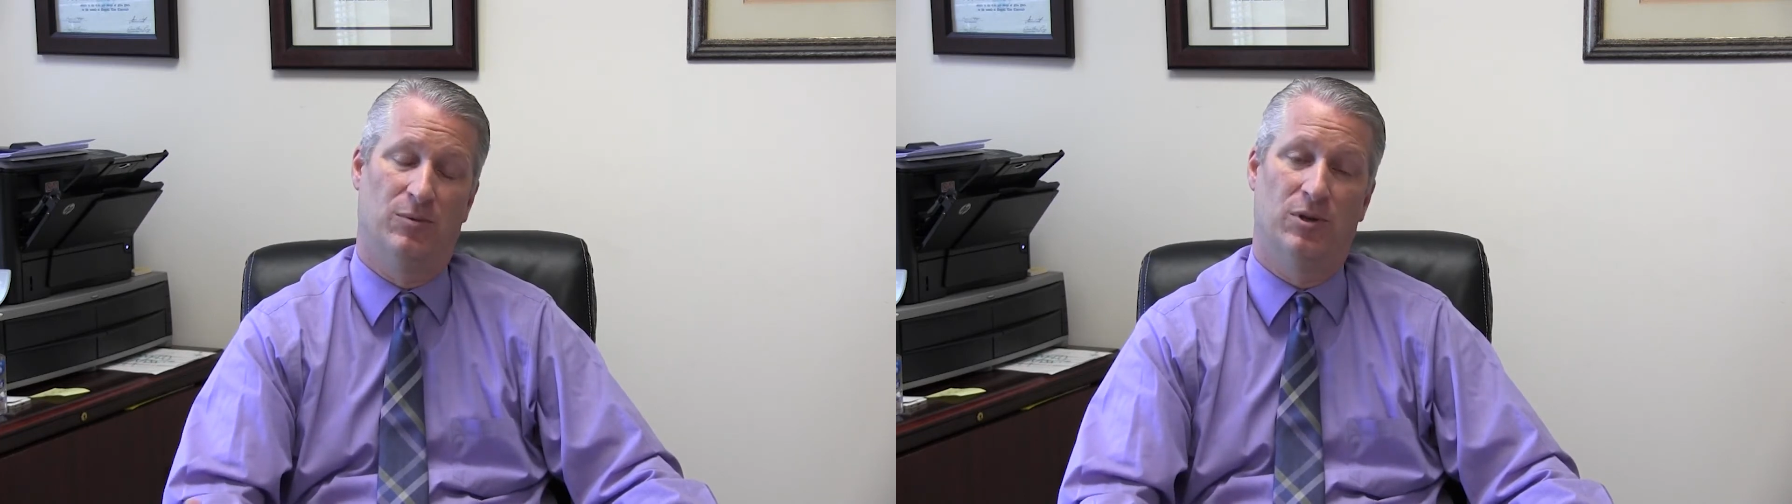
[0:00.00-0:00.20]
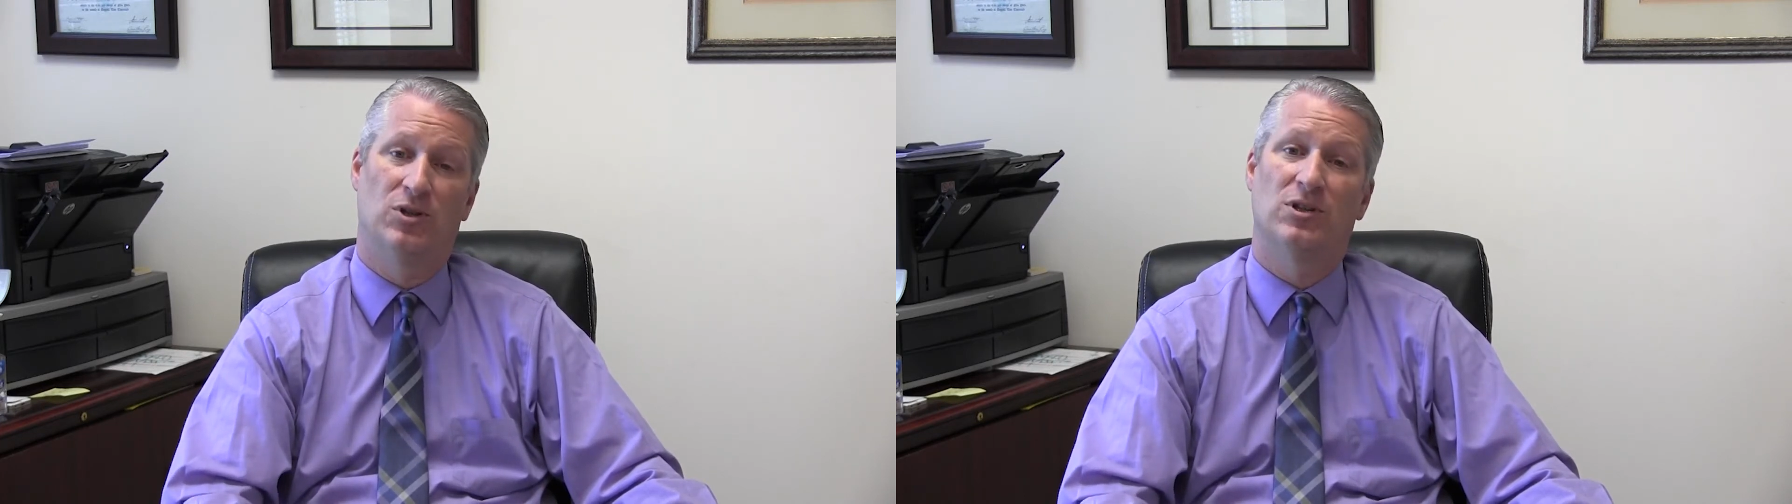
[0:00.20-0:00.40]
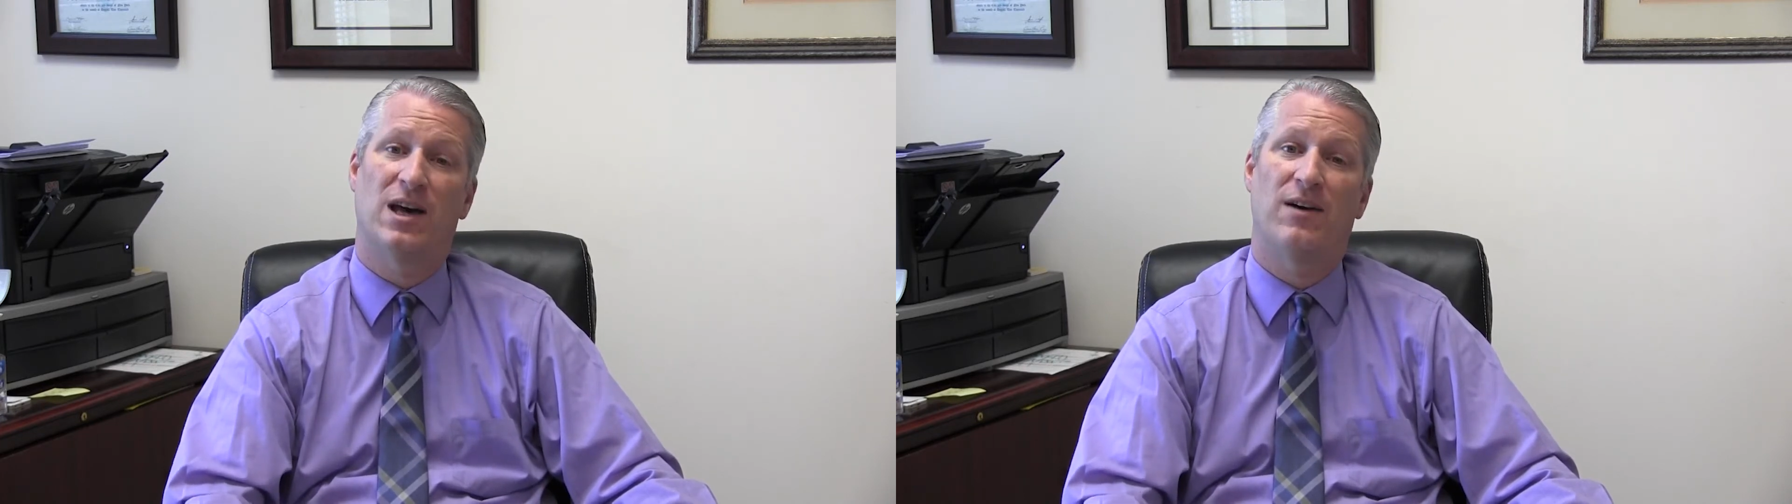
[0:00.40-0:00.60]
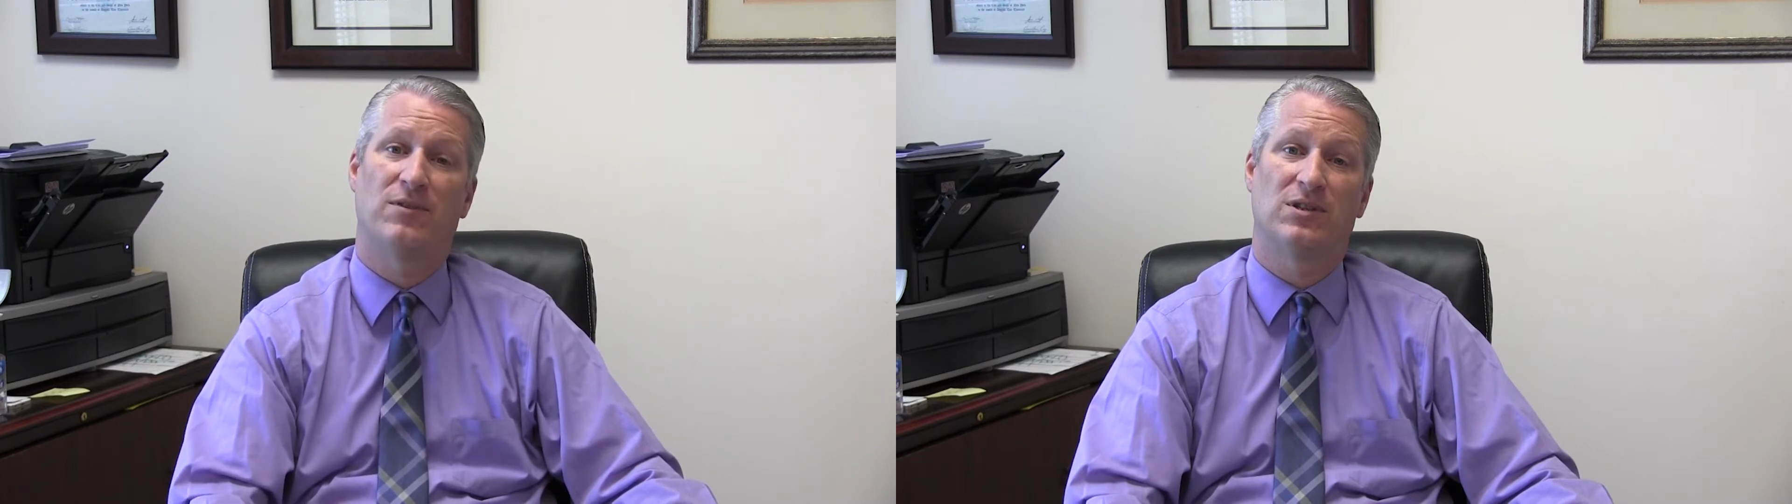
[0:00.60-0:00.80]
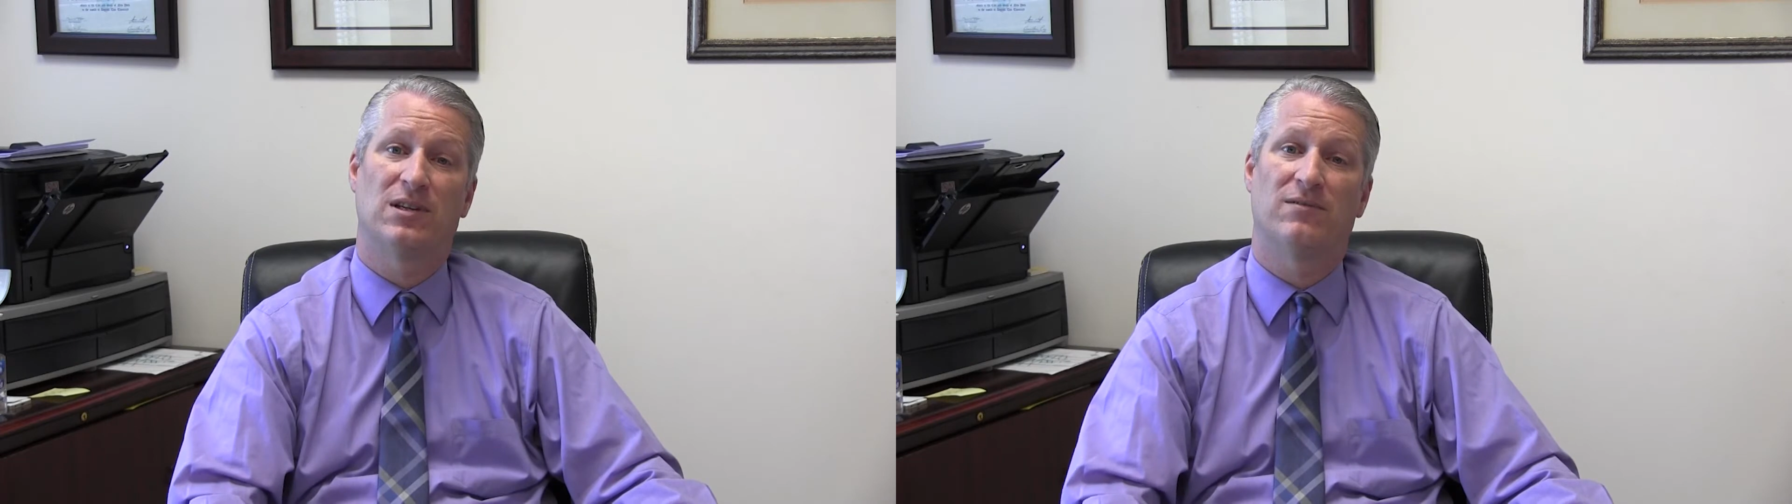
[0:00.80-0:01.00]
which is
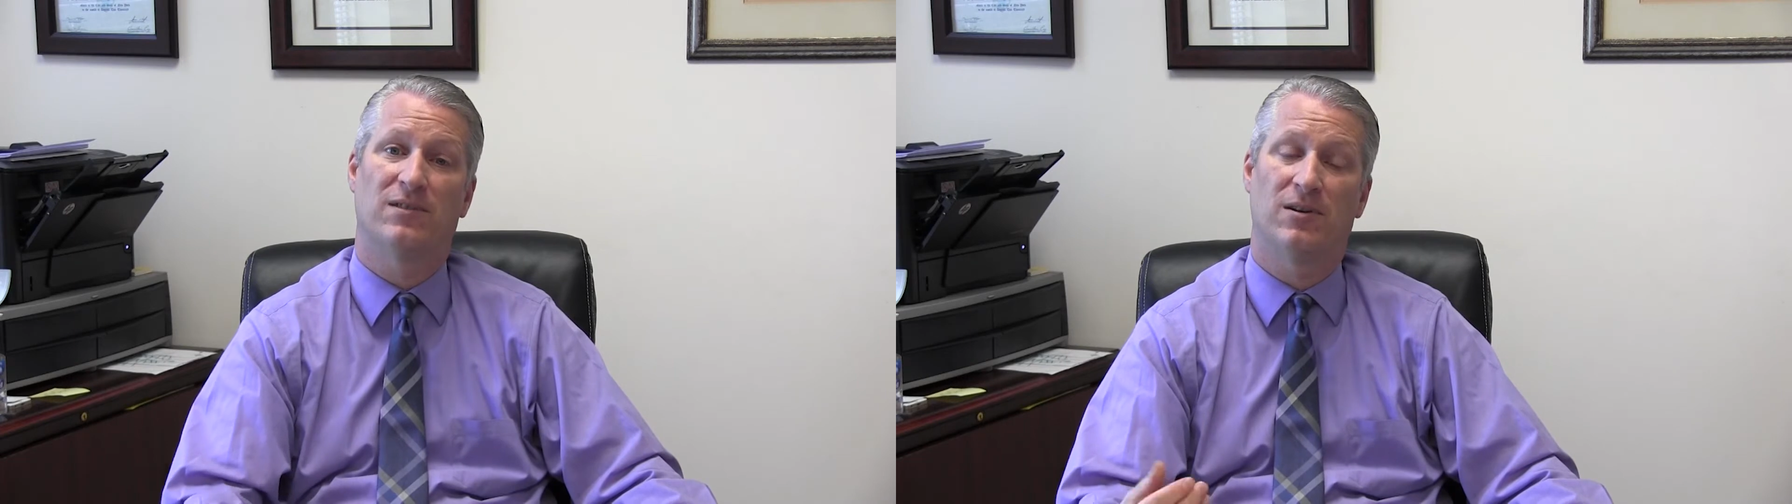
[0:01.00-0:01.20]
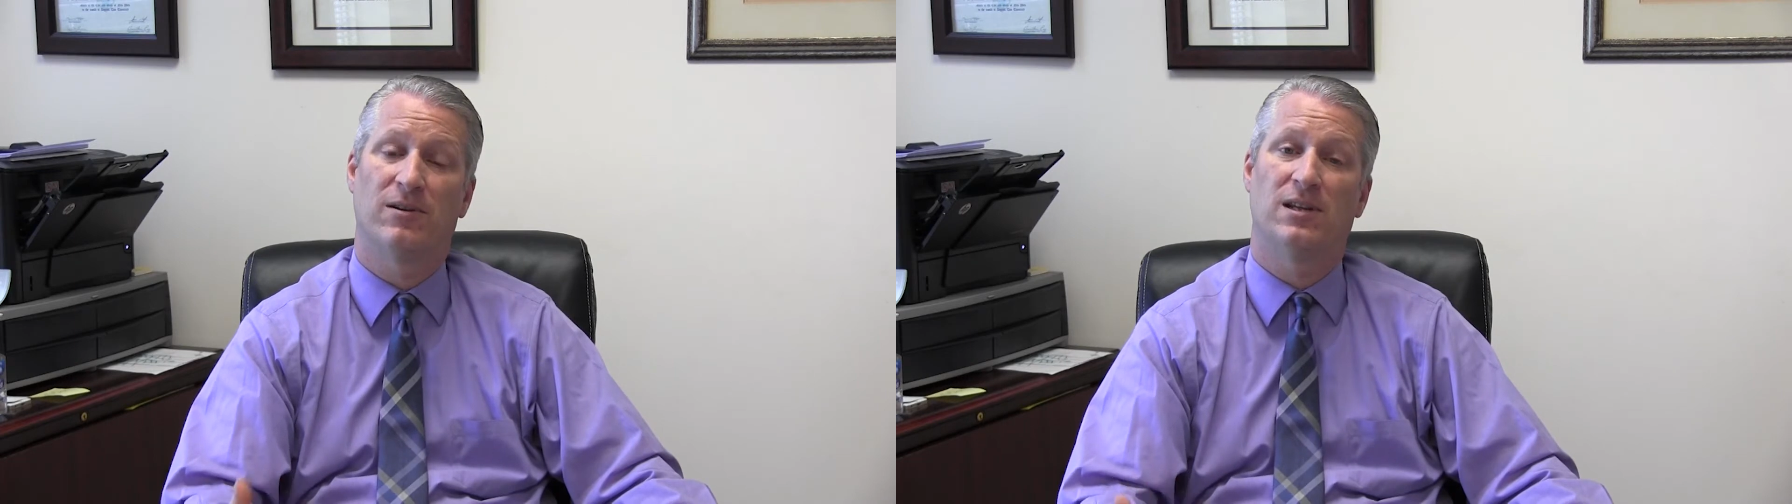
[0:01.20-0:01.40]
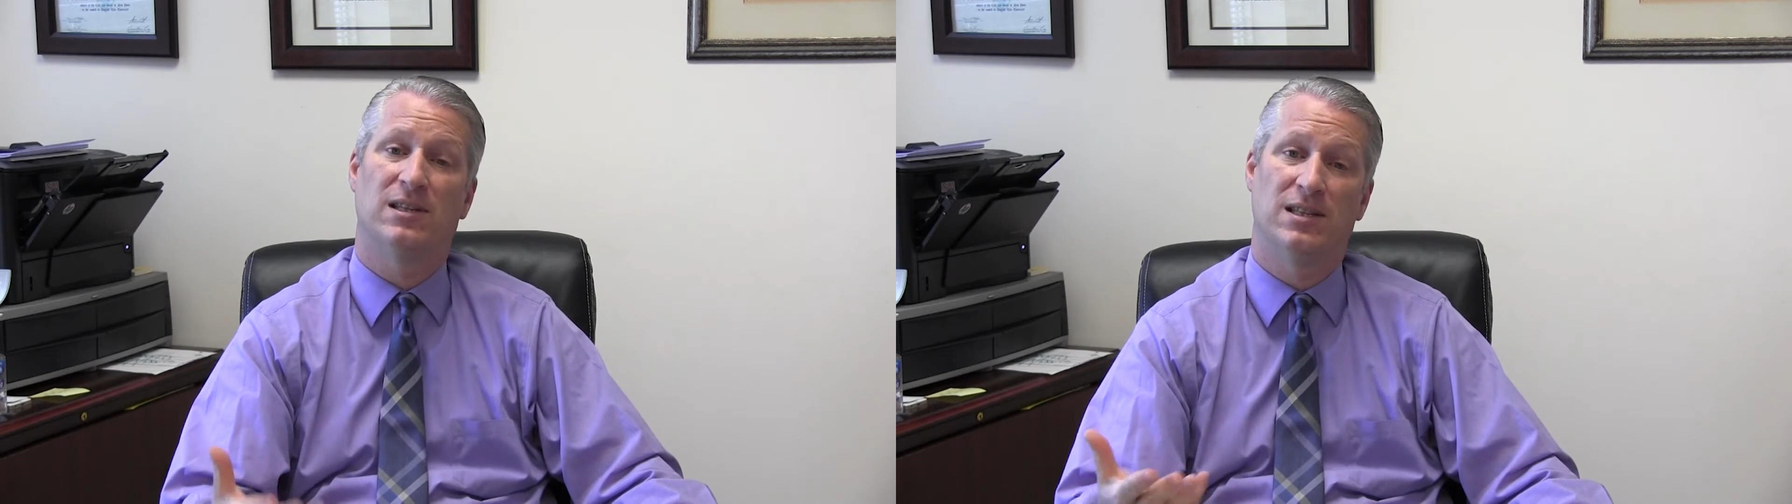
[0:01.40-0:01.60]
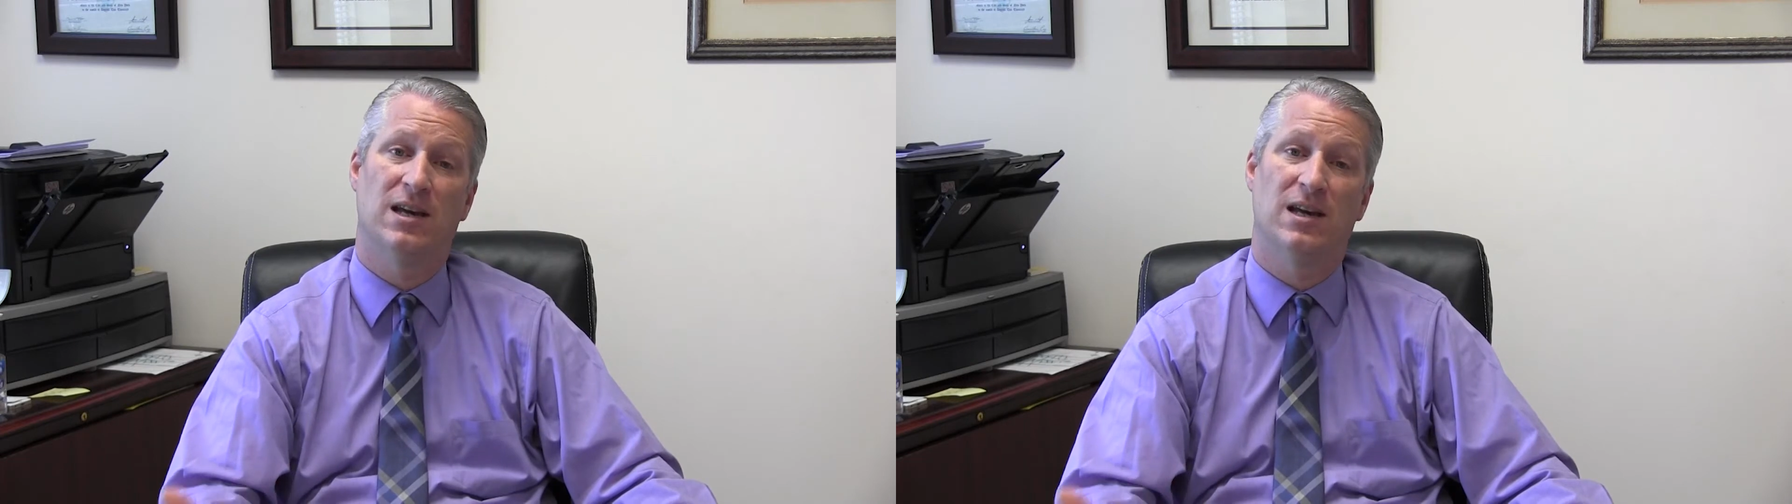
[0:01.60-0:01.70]
obviously a very